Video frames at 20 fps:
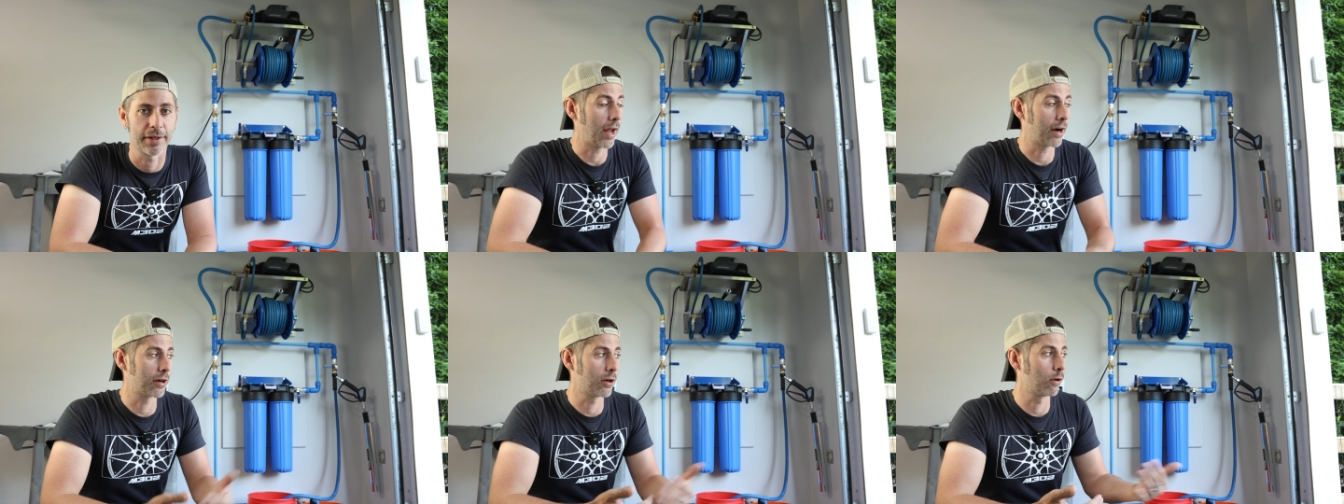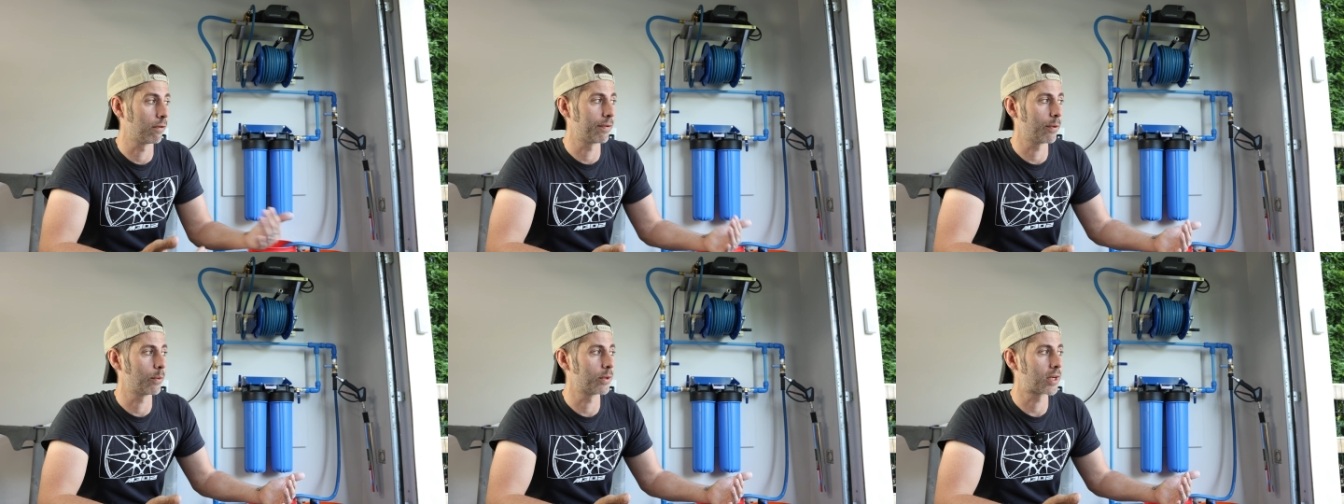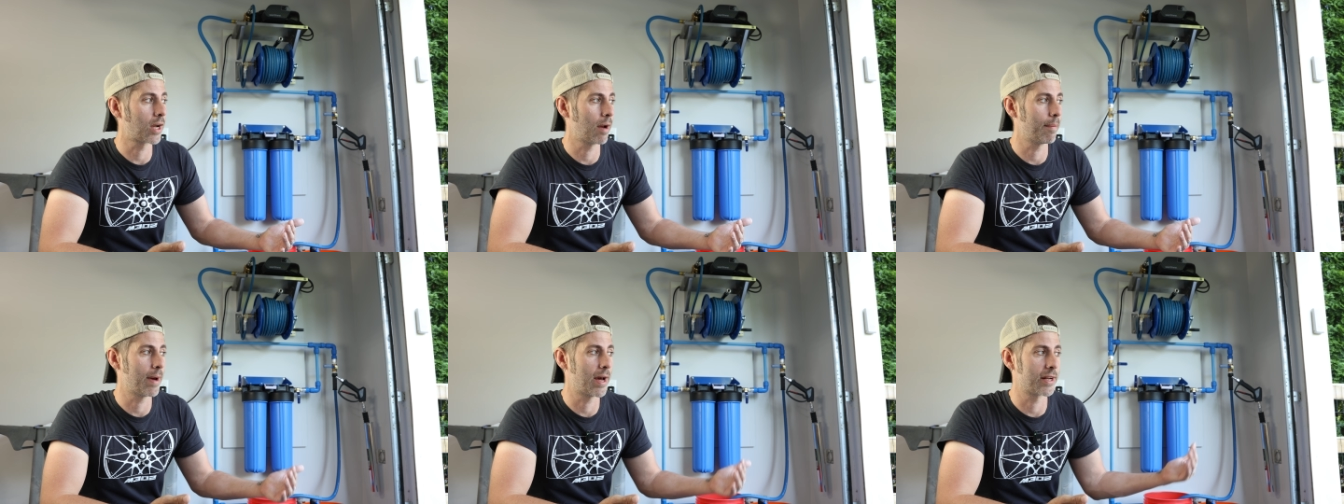I don't know if it
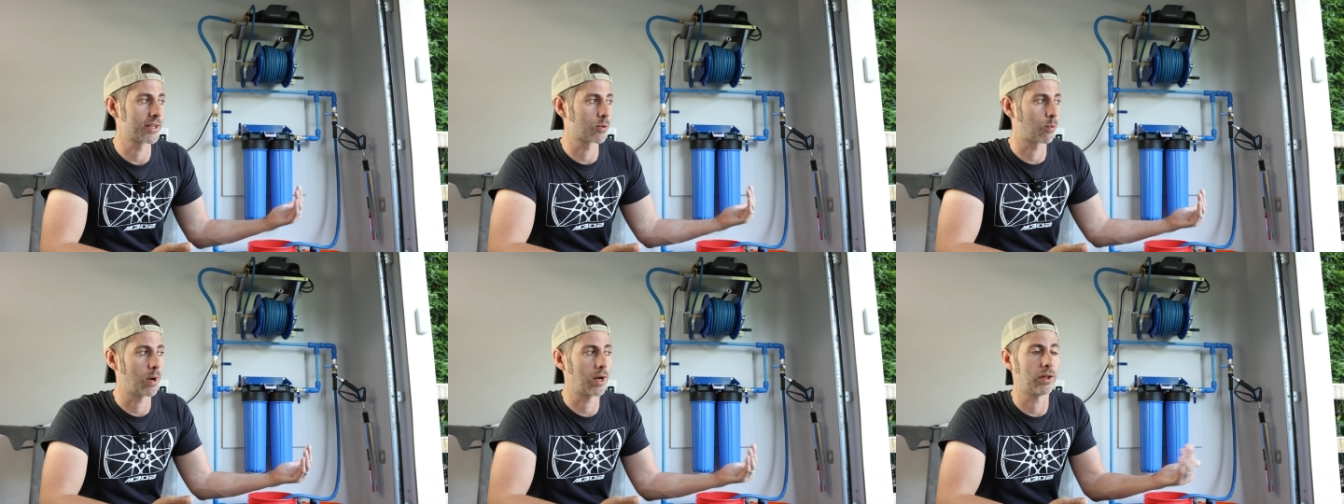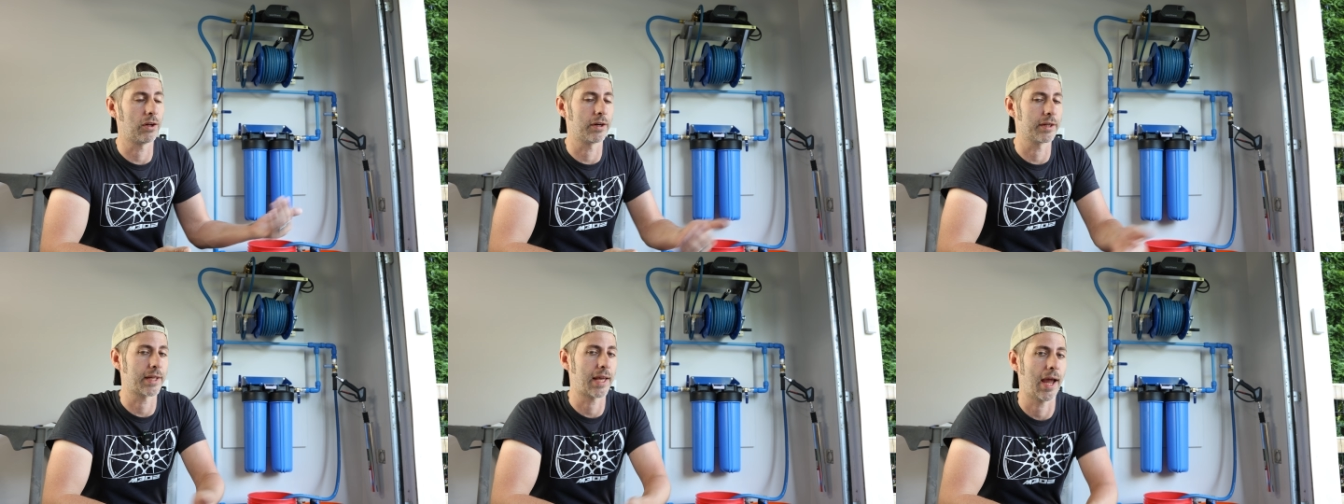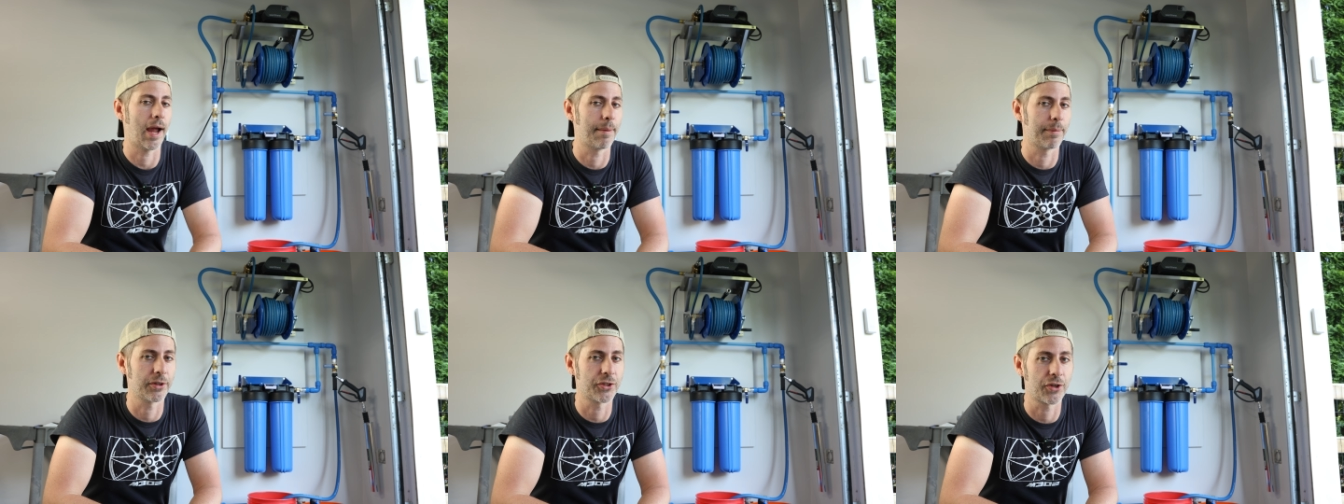would come out as well on
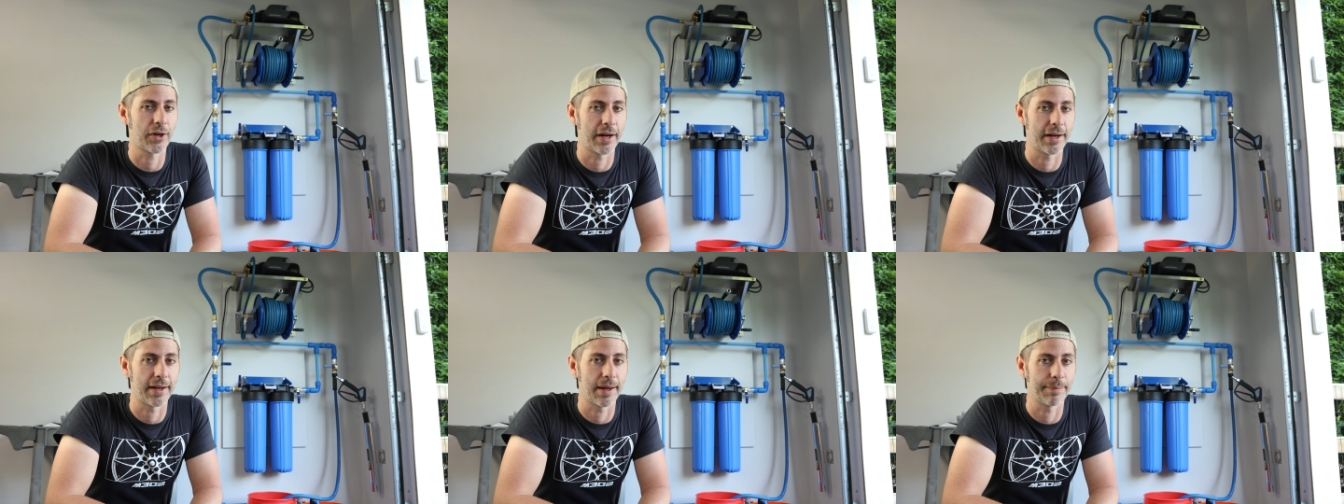camera trying to